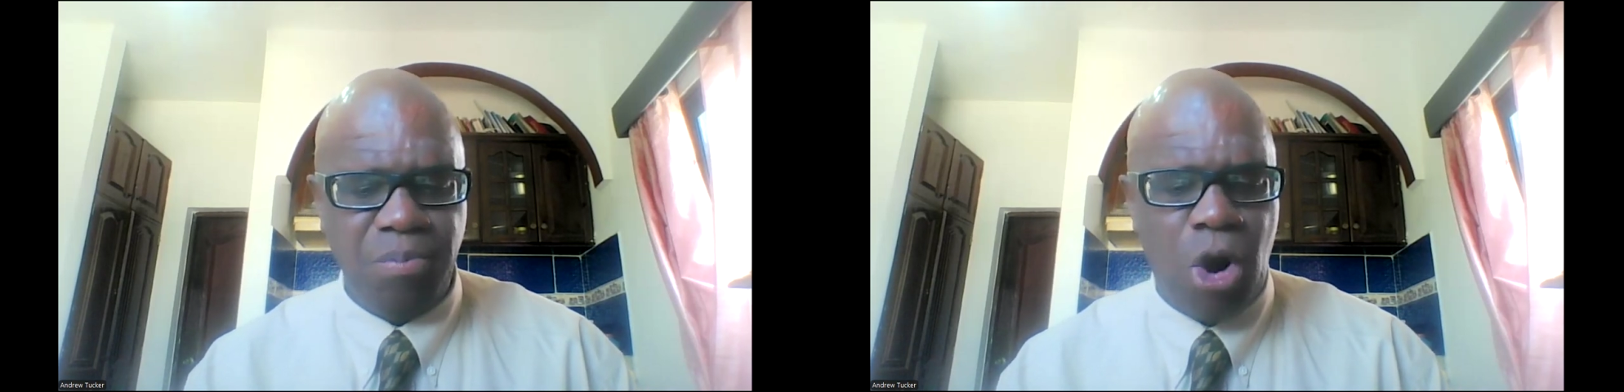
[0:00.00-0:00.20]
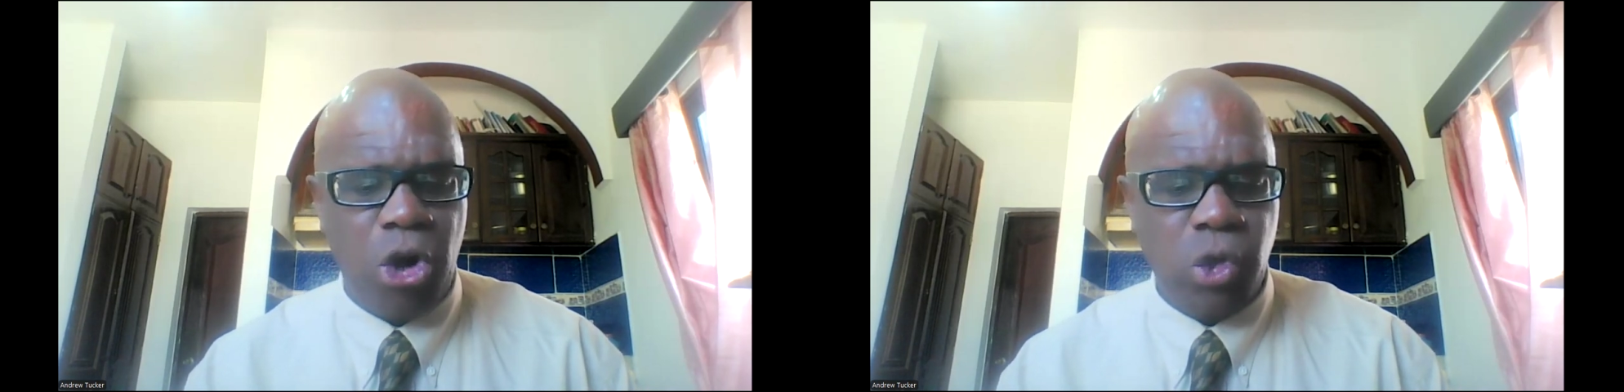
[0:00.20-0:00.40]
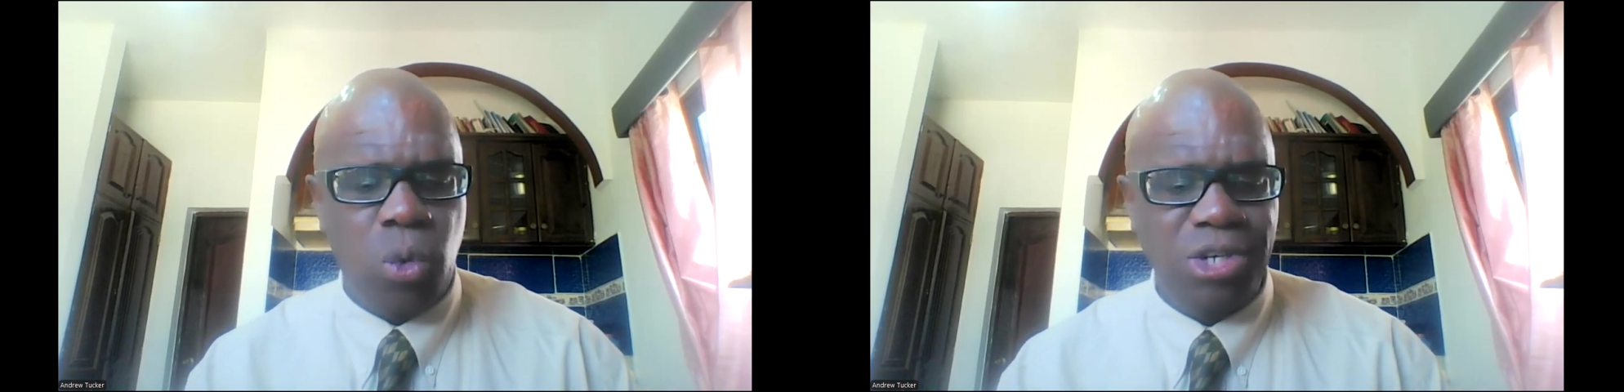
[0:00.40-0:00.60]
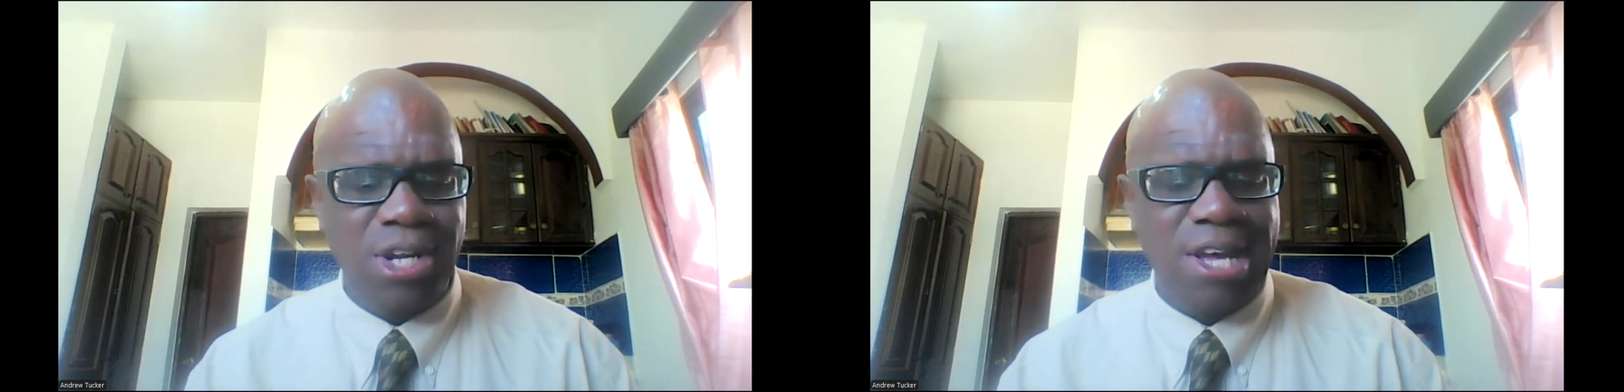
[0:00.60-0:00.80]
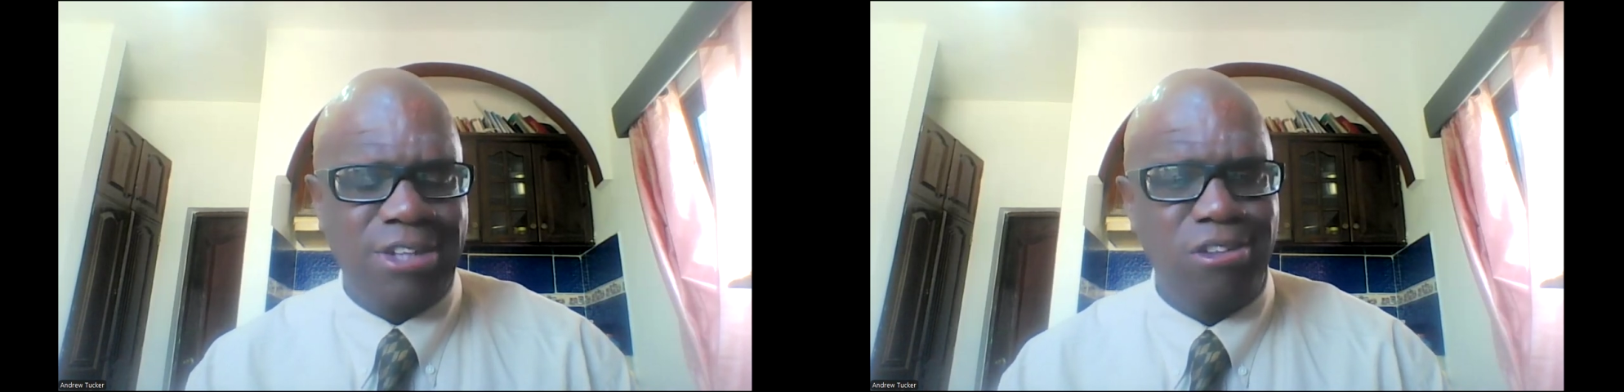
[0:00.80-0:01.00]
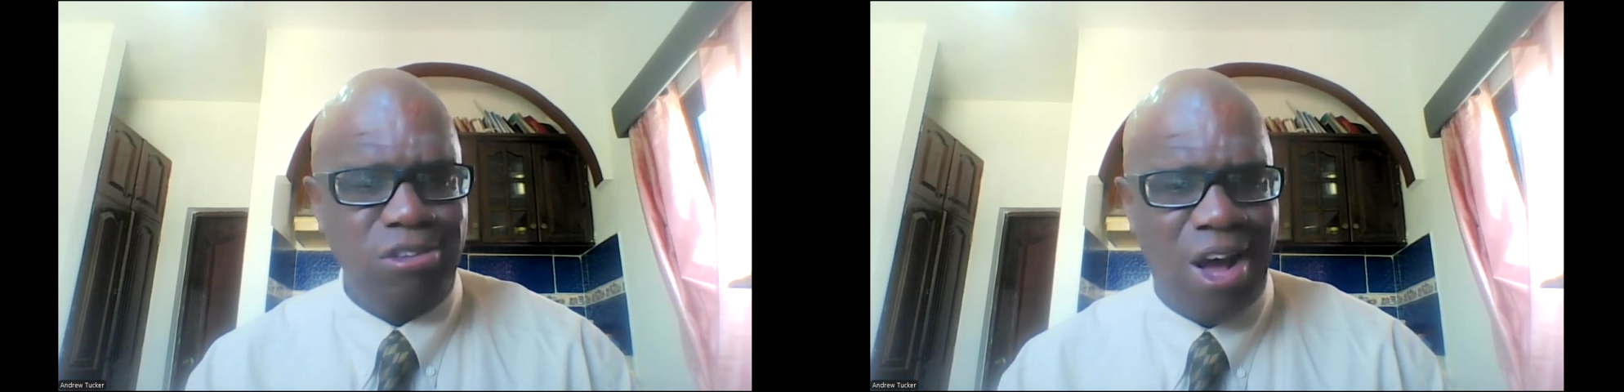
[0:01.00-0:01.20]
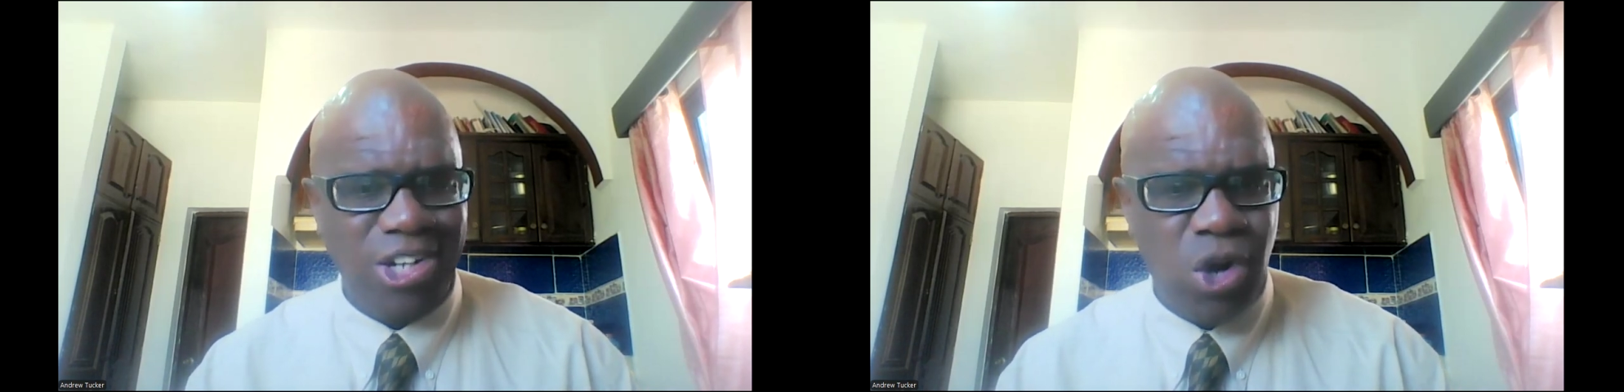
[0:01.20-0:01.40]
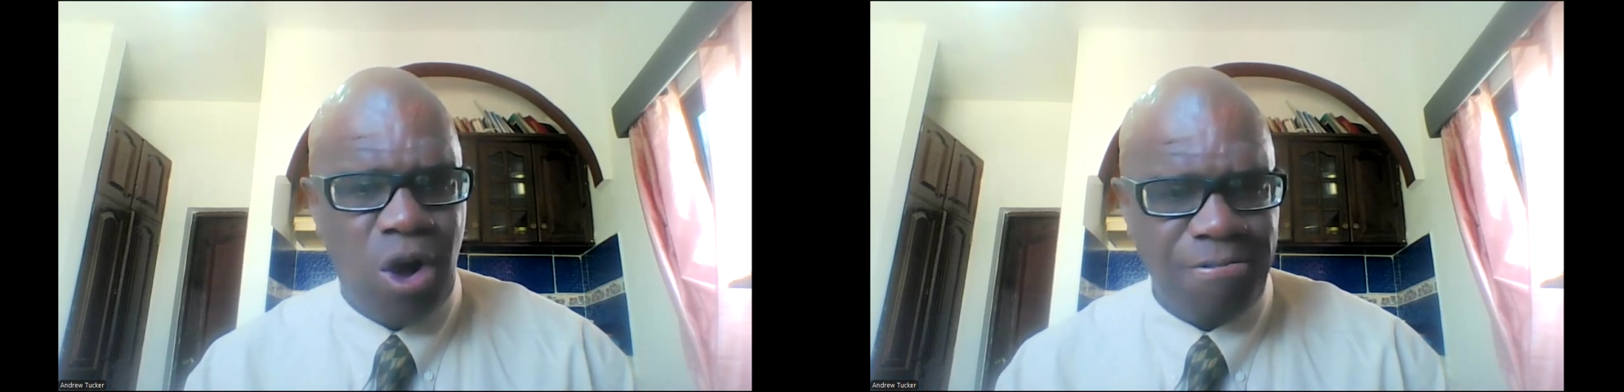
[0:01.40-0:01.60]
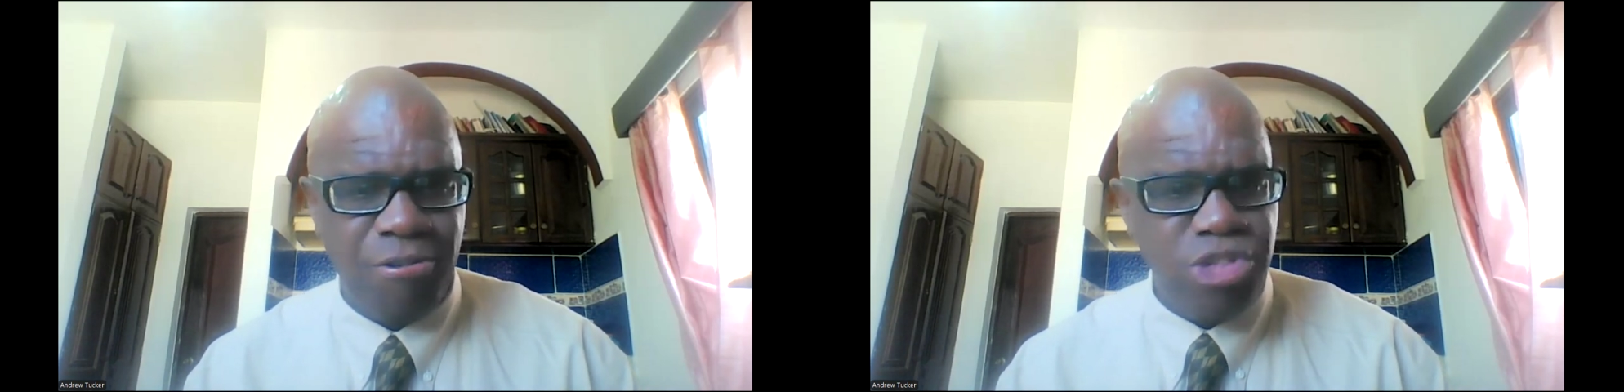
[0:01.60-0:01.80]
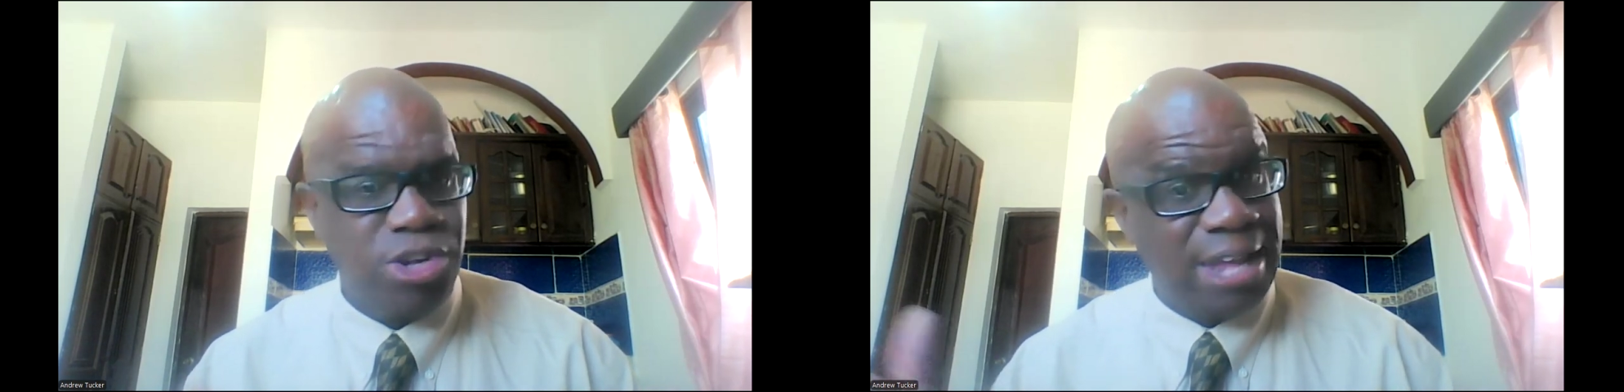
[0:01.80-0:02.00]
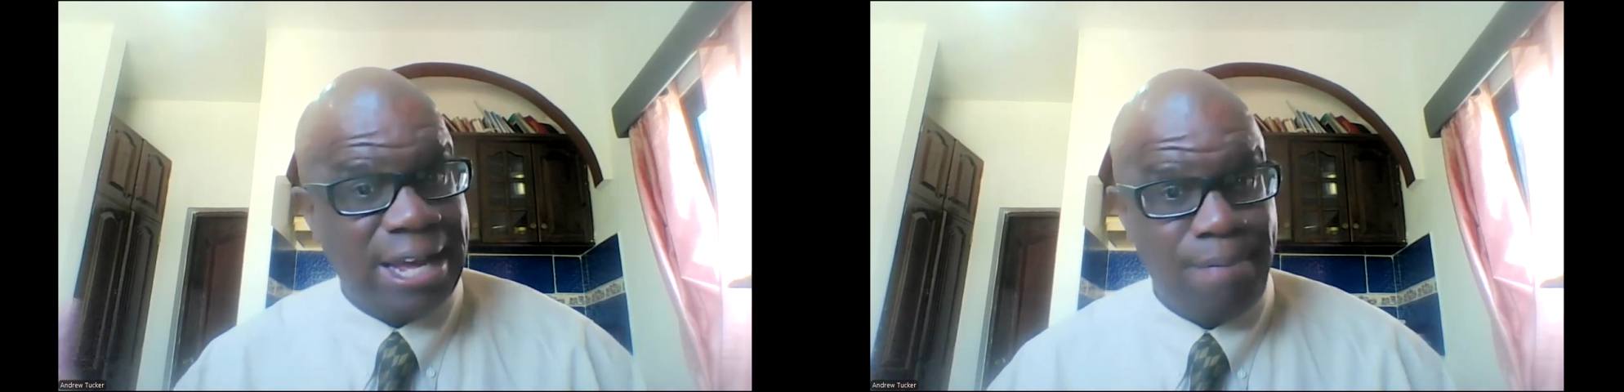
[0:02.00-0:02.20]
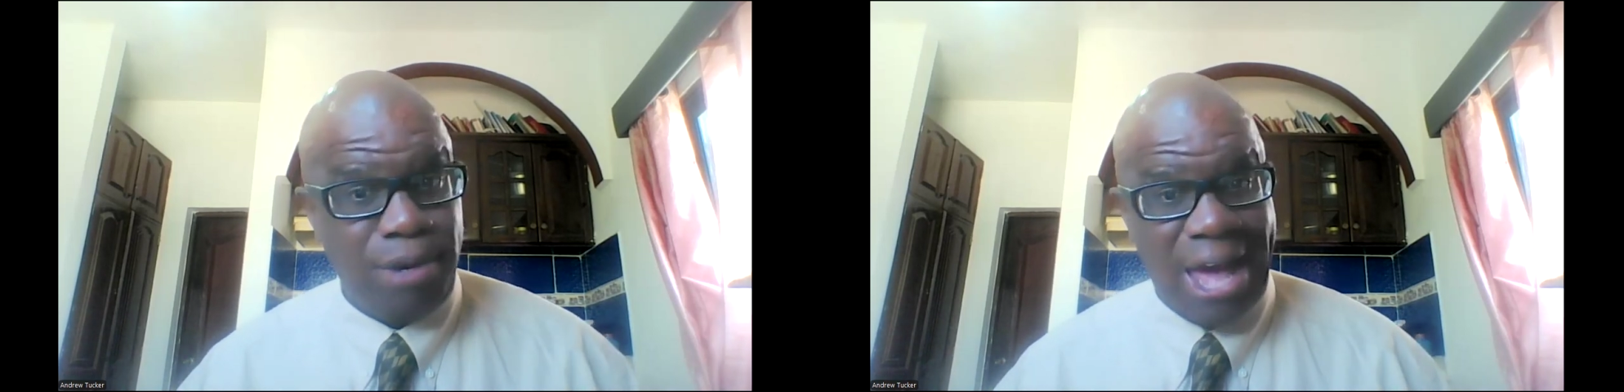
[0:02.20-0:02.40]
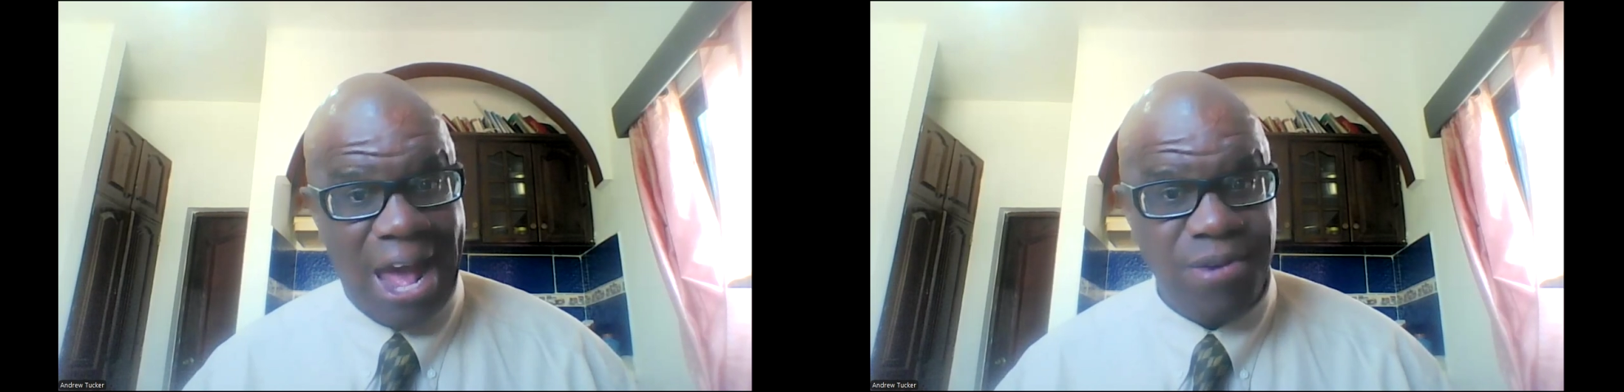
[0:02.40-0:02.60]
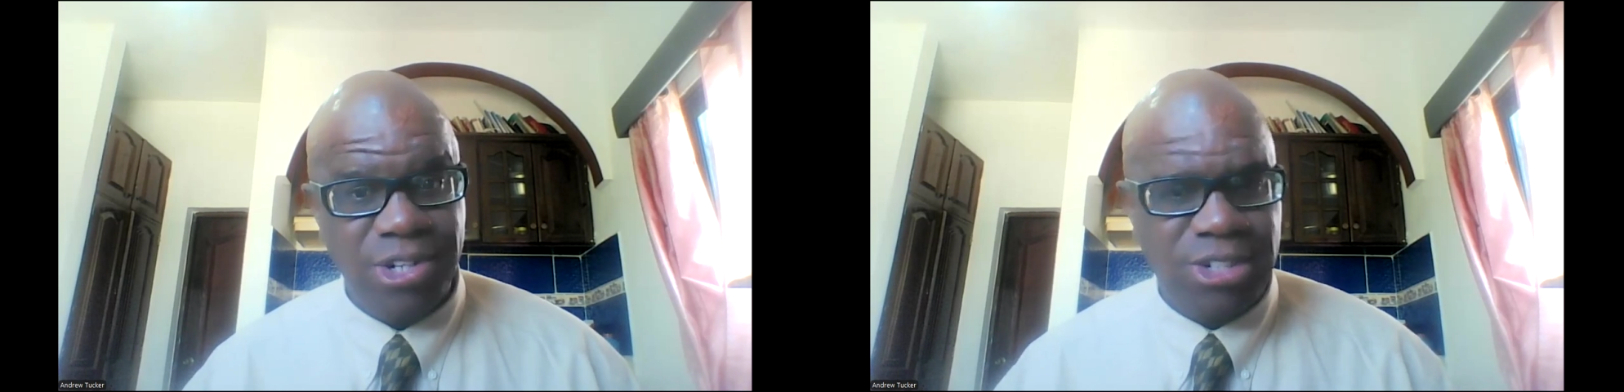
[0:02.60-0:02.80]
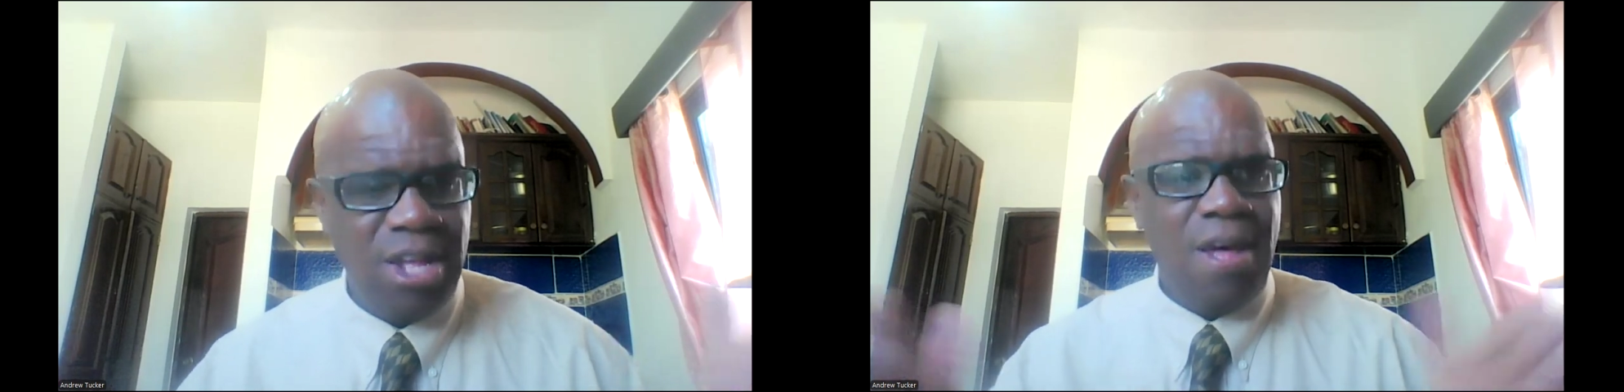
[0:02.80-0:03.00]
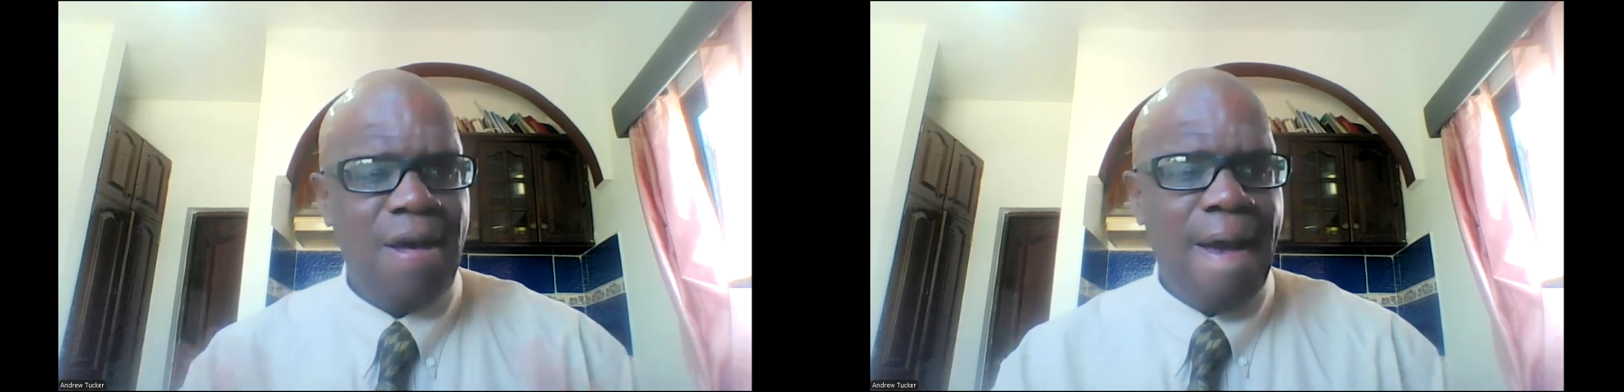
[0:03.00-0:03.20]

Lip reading: Mark Golding is not offering, just like Kamala Harris,